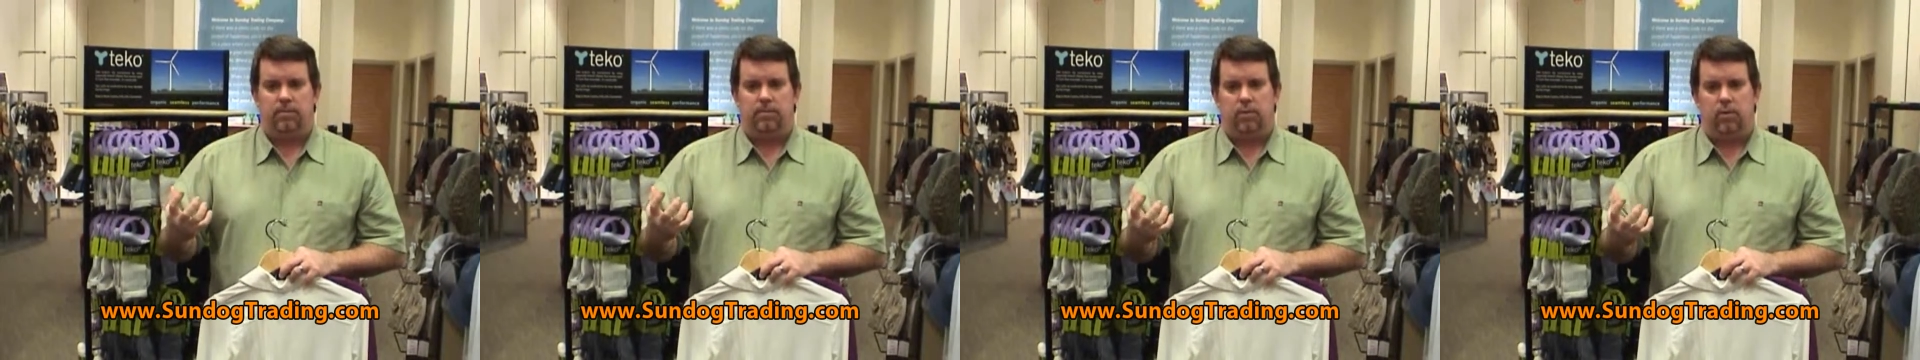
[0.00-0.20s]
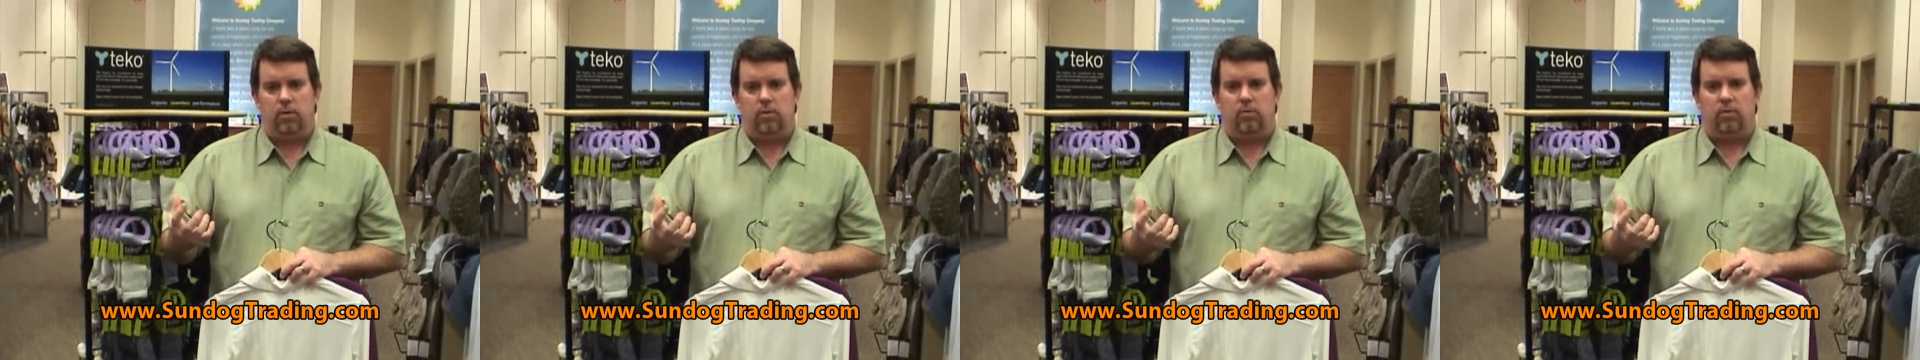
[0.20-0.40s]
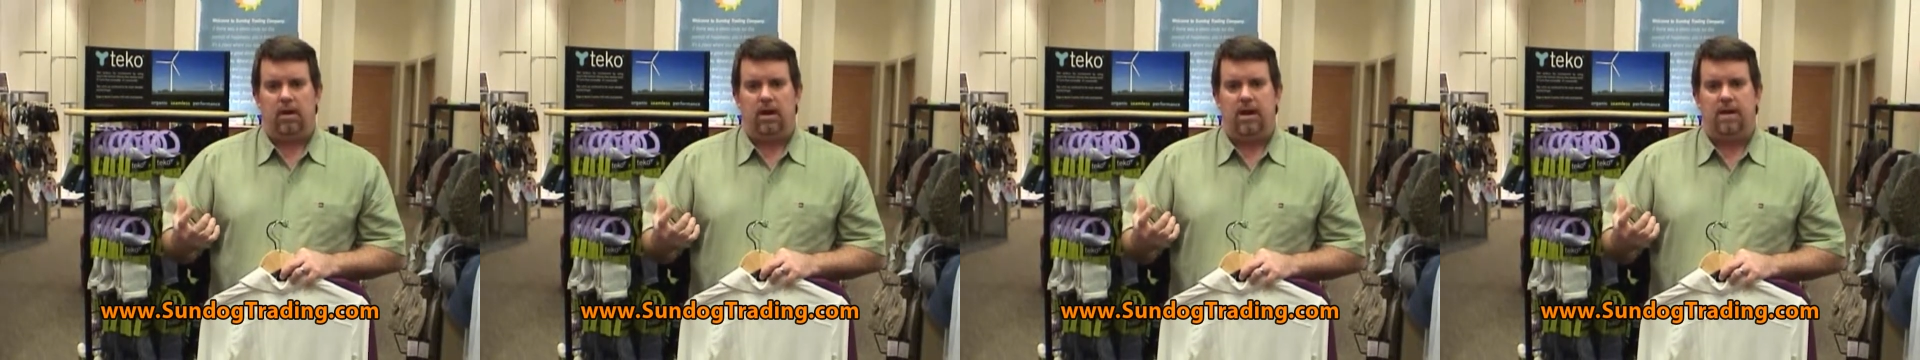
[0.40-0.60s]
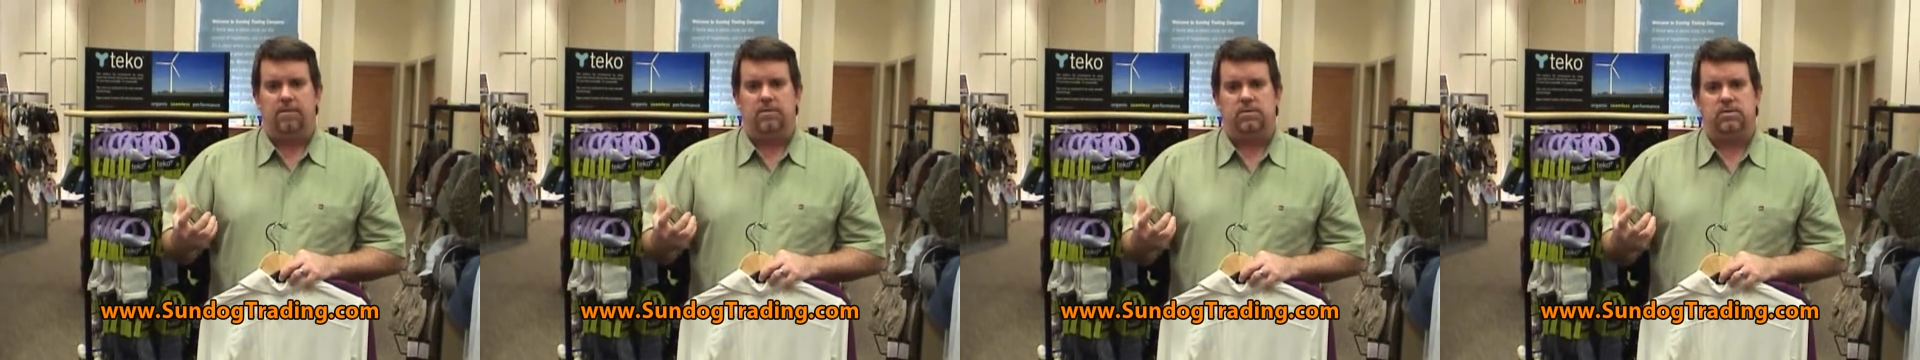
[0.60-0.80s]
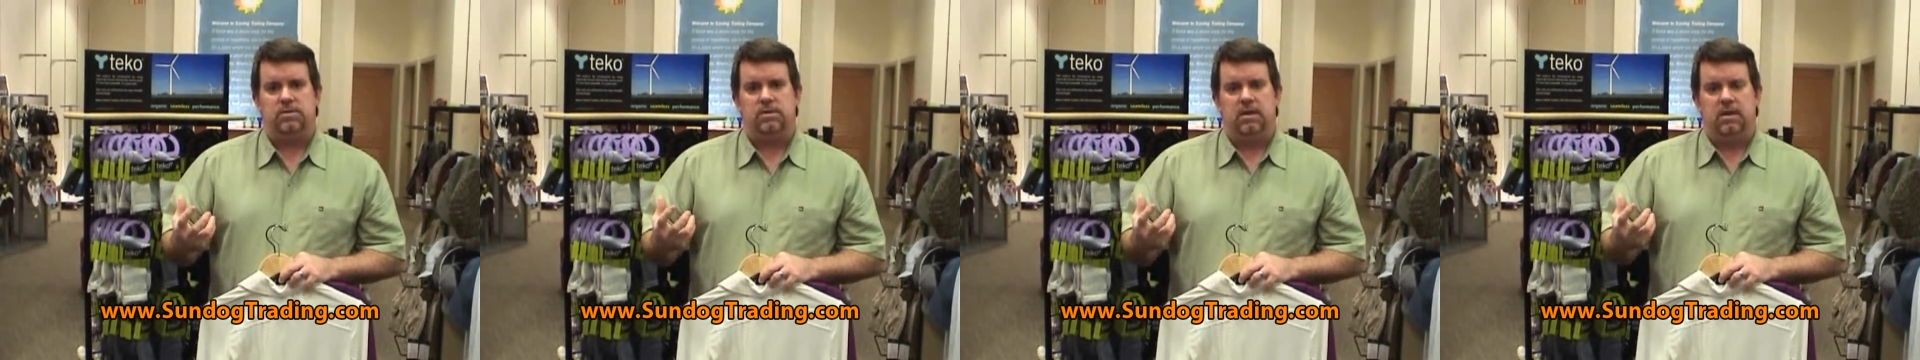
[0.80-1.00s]

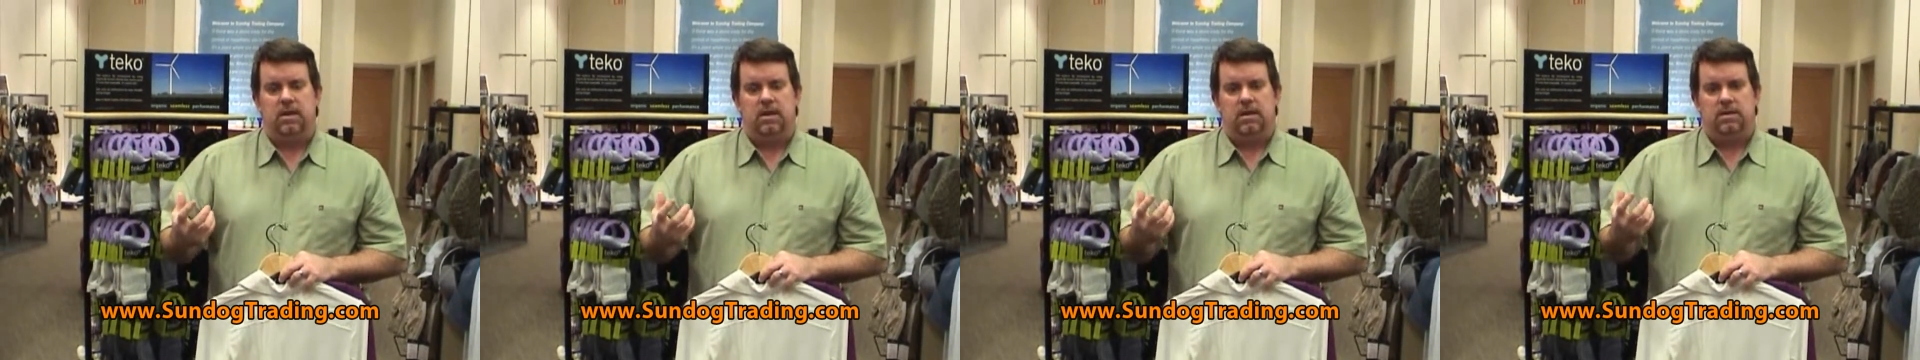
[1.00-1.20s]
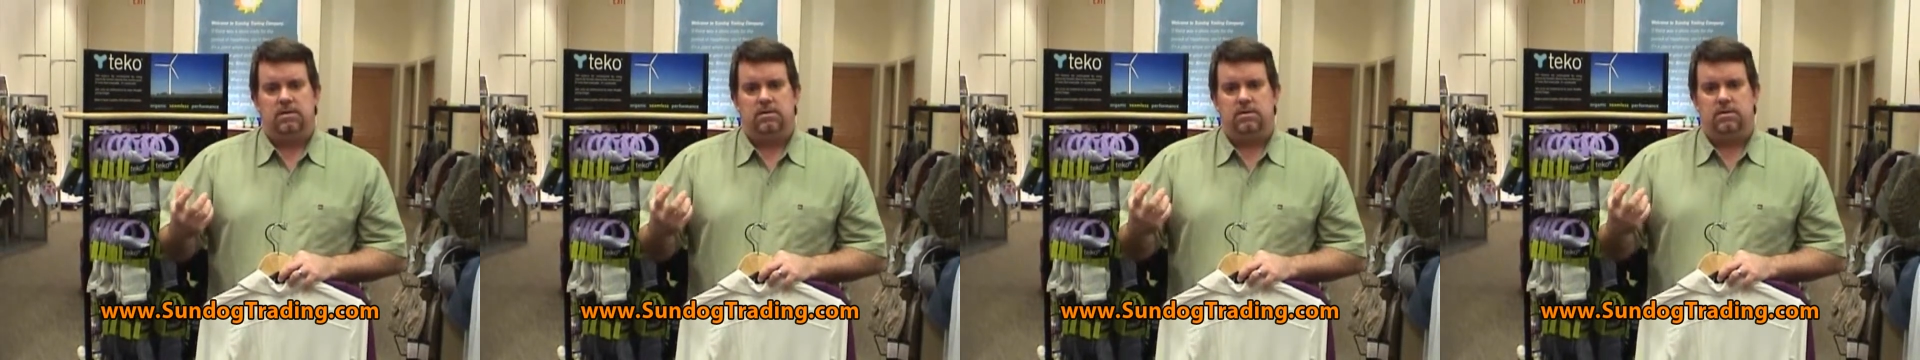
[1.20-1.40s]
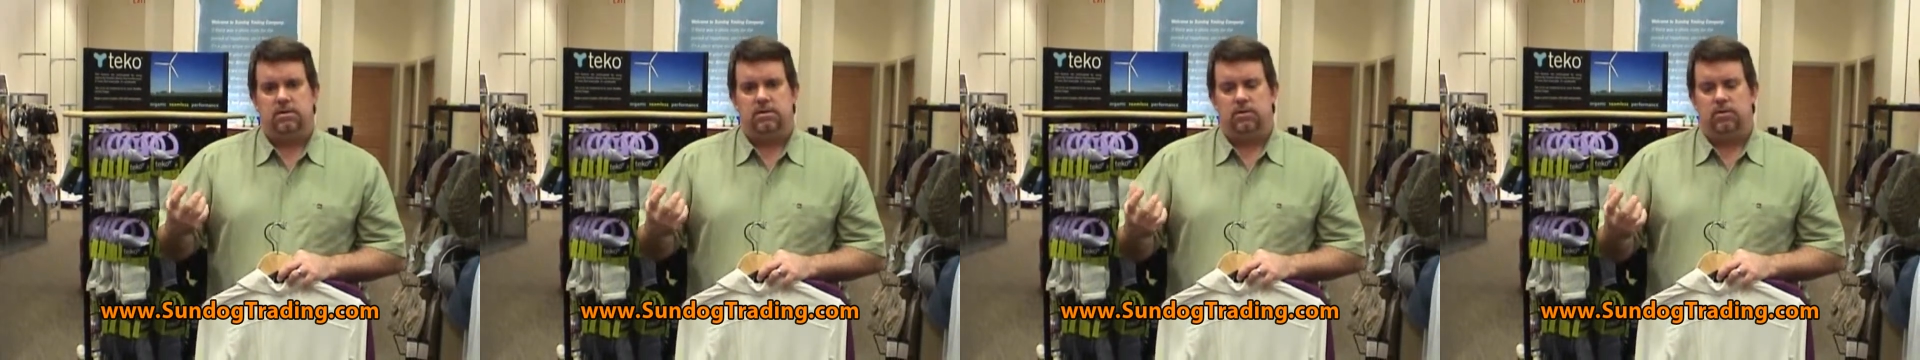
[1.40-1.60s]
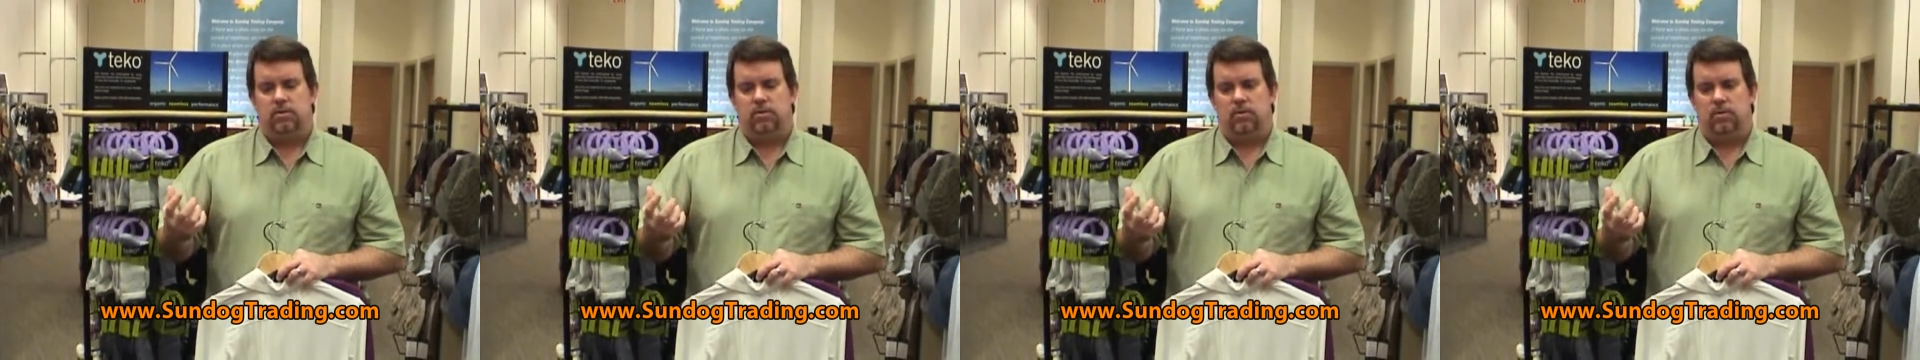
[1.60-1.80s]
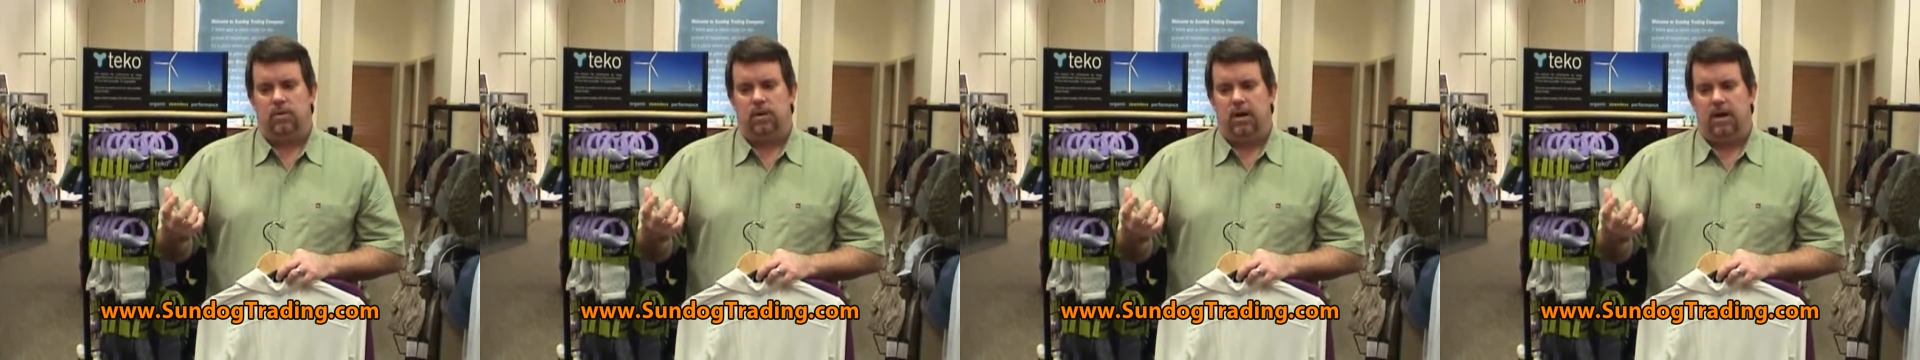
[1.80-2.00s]
programs
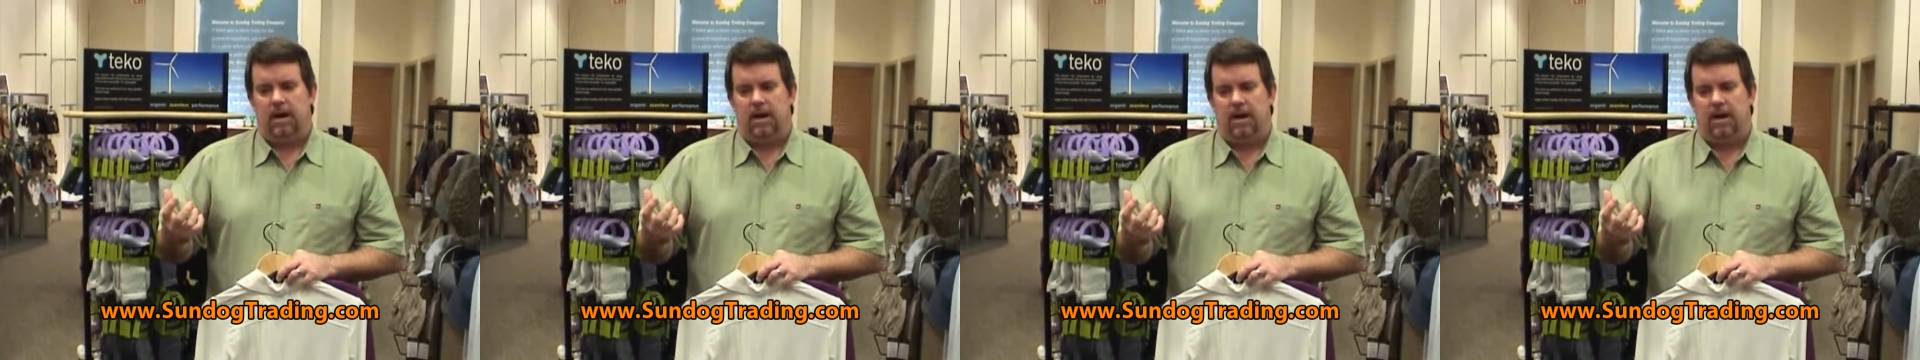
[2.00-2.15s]
to